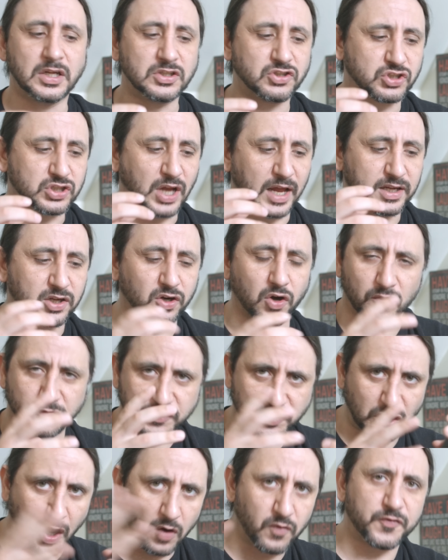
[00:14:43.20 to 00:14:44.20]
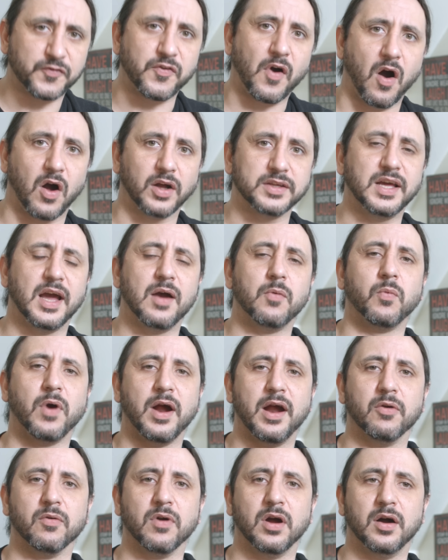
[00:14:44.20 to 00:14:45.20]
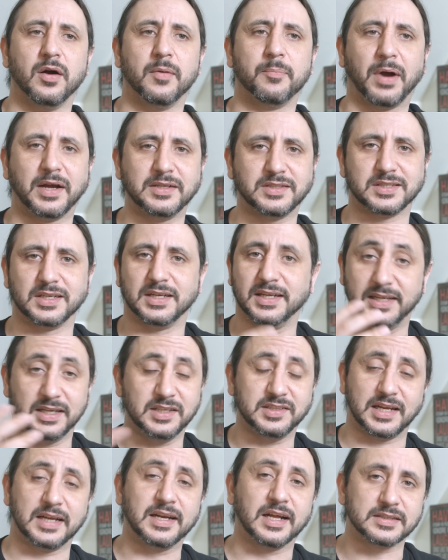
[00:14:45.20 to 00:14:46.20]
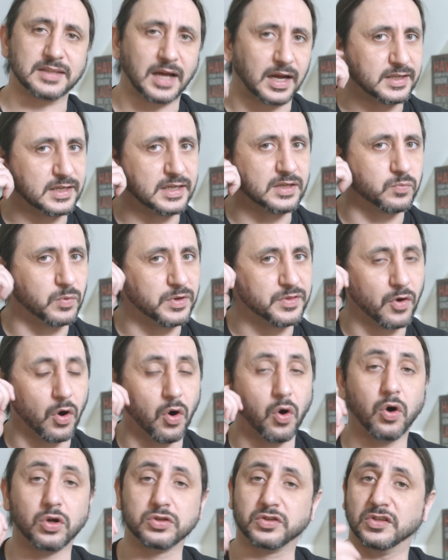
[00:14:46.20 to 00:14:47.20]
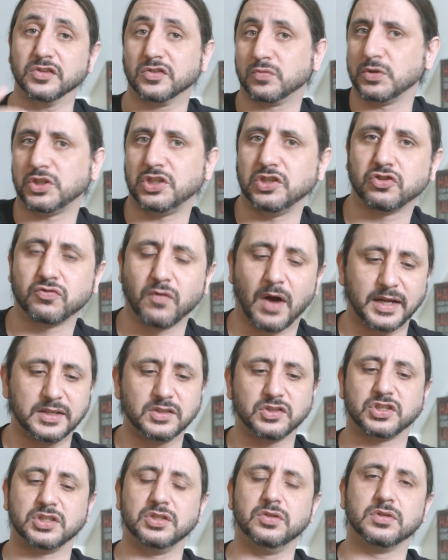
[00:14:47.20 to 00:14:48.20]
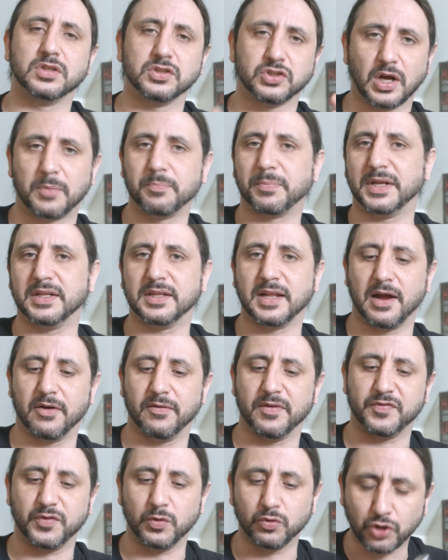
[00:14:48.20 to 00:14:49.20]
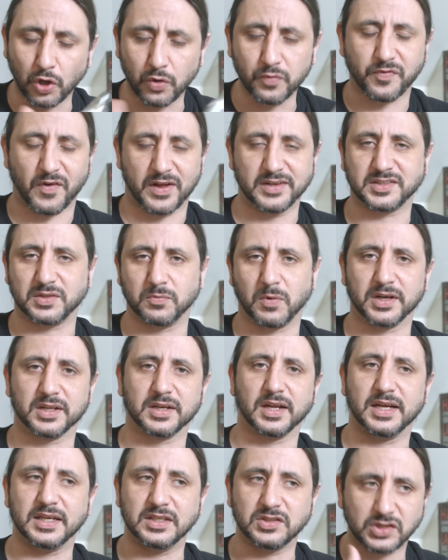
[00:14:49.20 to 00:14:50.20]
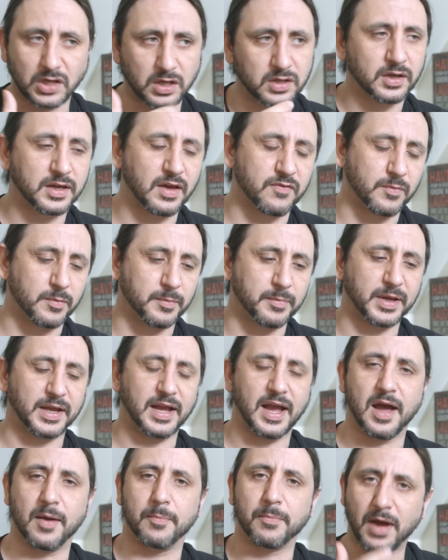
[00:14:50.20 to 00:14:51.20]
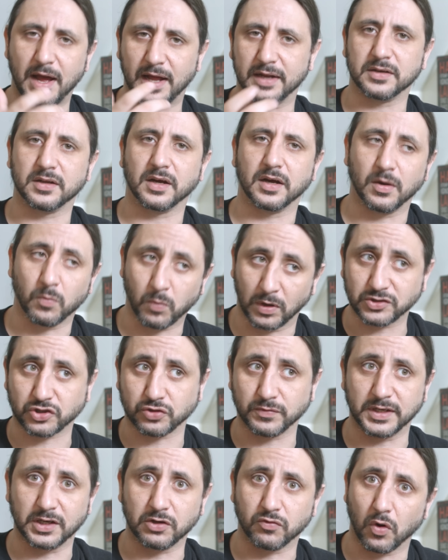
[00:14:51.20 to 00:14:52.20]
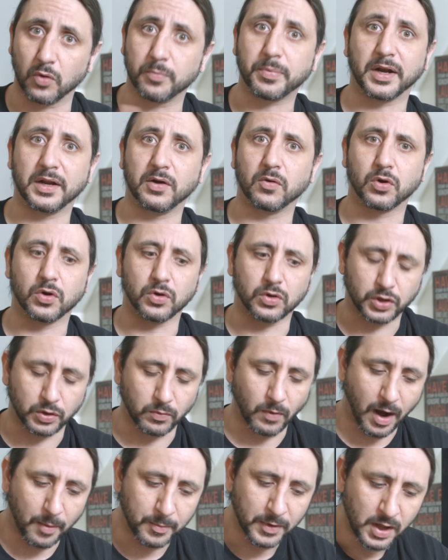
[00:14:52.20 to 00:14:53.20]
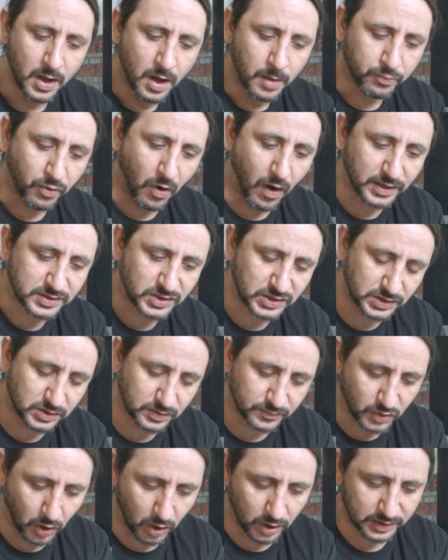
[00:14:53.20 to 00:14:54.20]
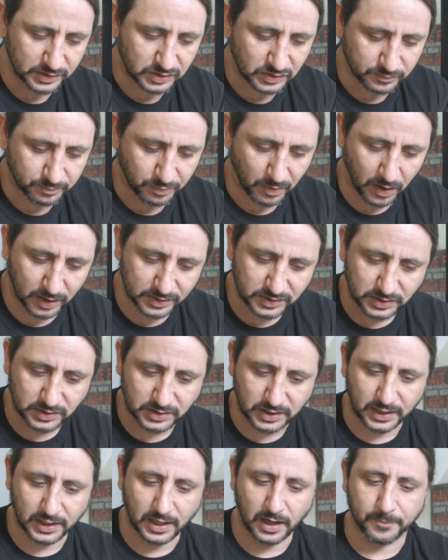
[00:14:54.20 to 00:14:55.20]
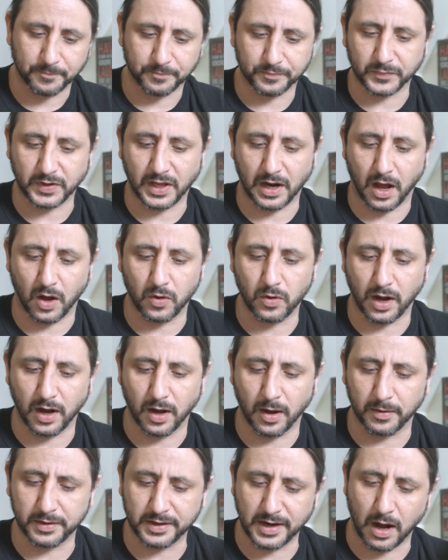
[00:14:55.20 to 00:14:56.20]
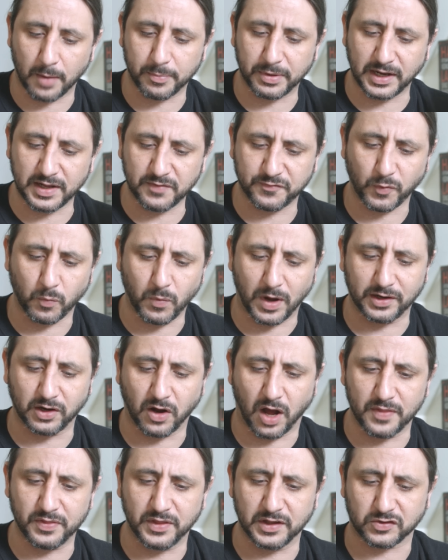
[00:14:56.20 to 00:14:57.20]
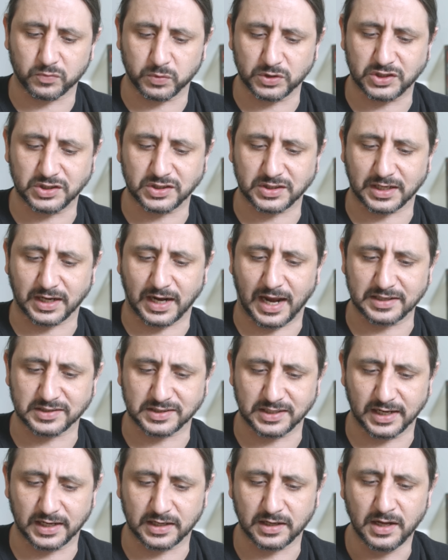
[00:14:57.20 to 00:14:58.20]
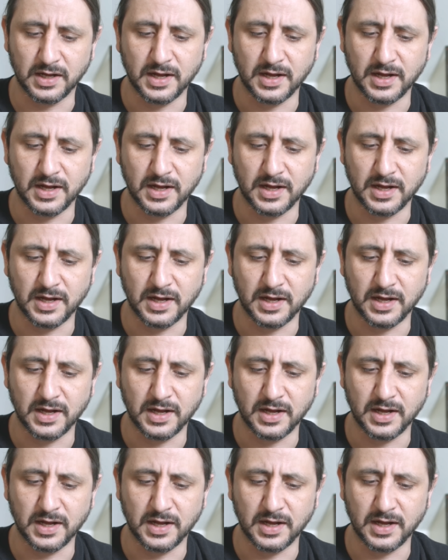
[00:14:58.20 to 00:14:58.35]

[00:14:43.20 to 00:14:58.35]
taken off so far yet, where basically he's inundated with orders, which is great. So you can jump in there if you do fancy one of these, give him a PM, and once you're in the group, and he'll hook you up. Prices, I've got a list of prices here. You know, now I believe for one like this, which is the classic,